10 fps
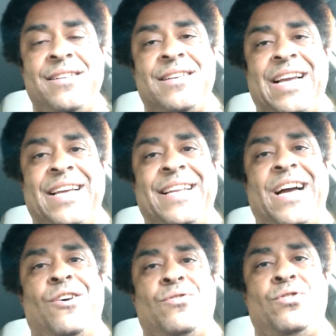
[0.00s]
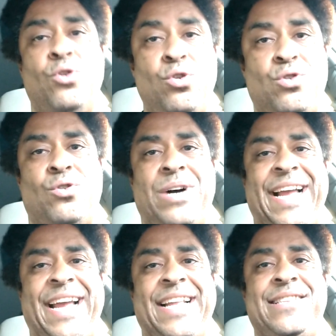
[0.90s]
Okay, now Google
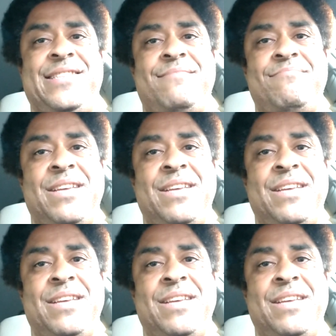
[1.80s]
ads,